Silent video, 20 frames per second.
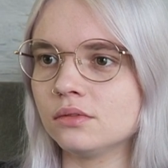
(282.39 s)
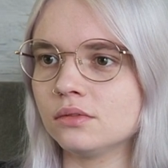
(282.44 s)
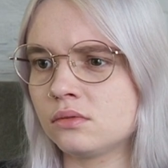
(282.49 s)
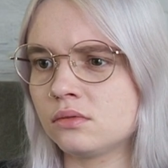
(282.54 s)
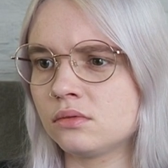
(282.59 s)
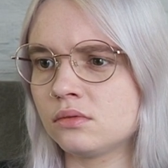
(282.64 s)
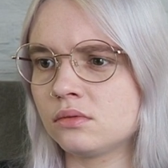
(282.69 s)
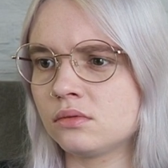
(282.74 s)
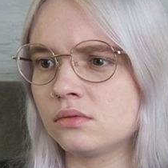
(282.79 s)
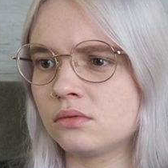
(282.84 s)

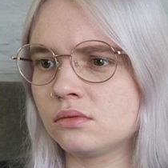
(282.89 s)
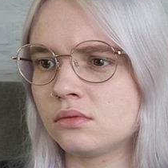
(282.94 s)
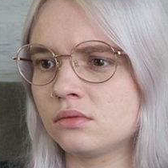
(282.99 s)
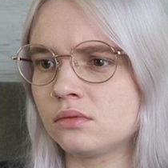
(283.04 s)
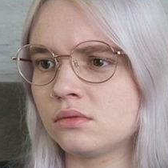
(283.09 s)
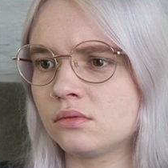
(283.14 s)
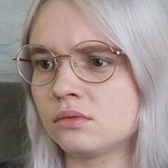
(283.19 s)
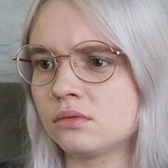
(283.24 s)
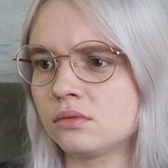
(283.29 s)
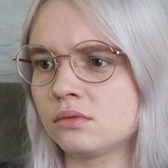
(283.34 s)
Gave up a
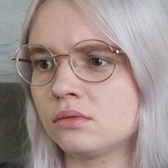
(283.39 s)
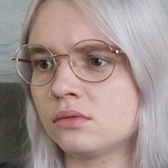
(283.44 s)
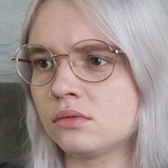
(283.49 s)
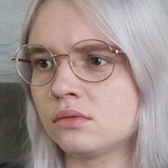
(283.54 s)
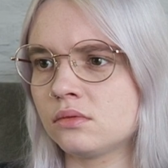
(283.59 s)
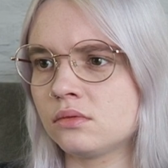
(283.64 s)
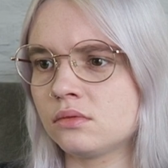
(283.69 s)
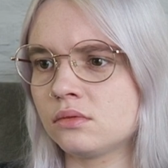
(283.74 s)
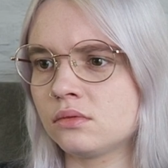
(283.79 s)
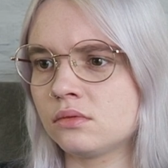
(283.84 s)
leg at
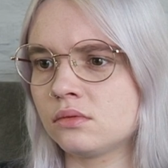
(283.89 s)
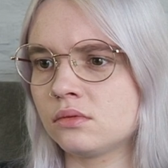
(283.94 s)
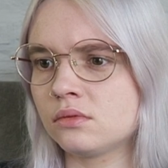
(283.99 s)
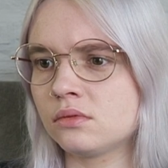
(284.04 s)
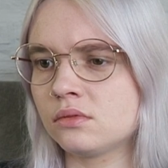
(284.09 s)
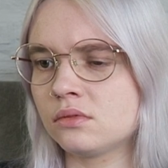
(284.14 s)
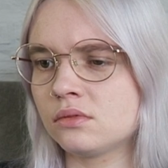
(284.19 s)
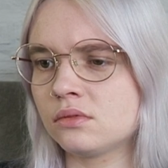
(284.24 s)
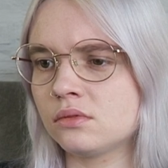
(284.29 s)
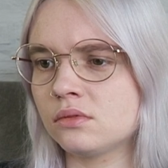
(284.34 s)
Wilson's
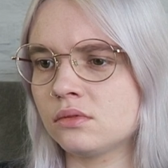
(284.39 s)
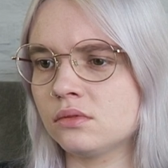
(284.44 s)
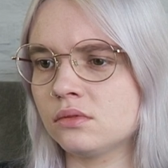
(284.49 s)
Creek.